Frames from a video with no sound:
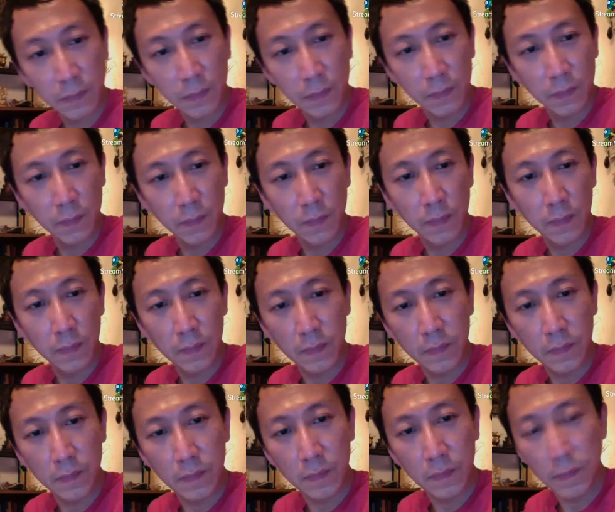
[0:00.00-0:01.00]

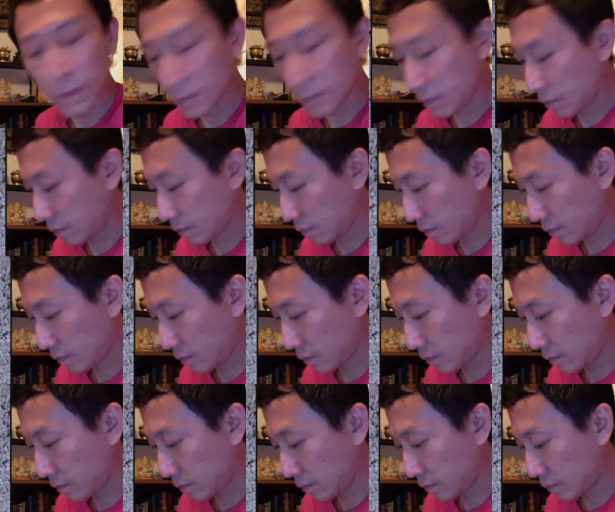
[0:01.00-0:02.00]
It's, nah.
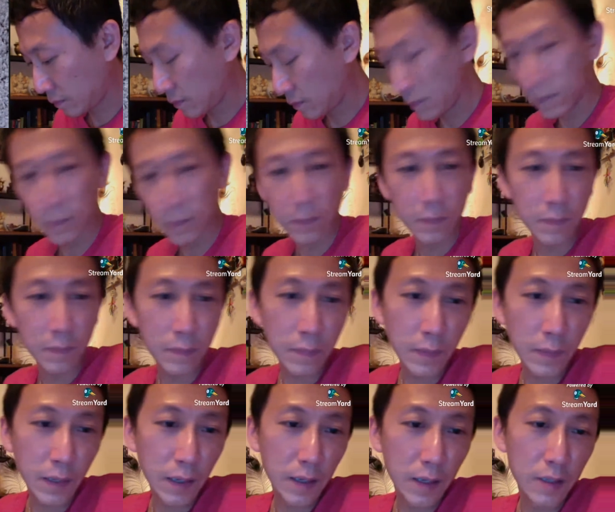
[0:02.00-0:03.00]
This is
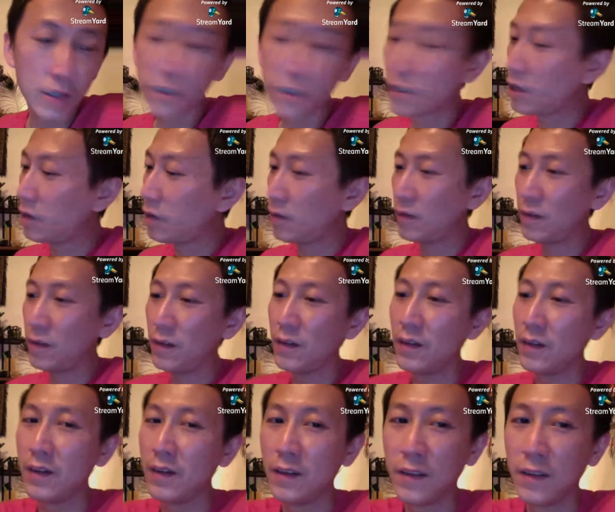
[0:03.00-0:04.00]
another one I'd leave
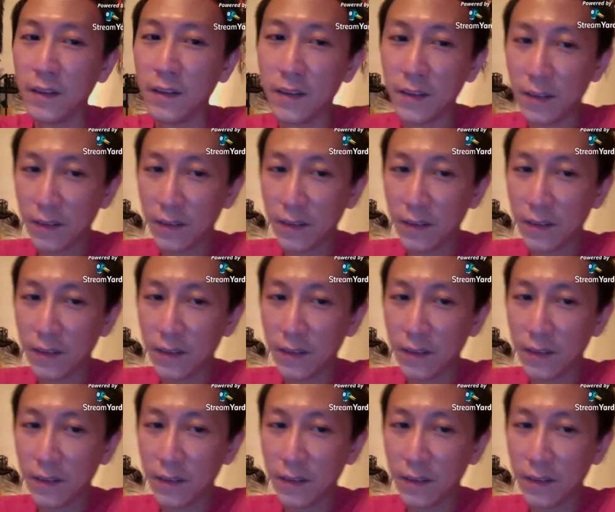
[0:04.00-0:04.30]
out.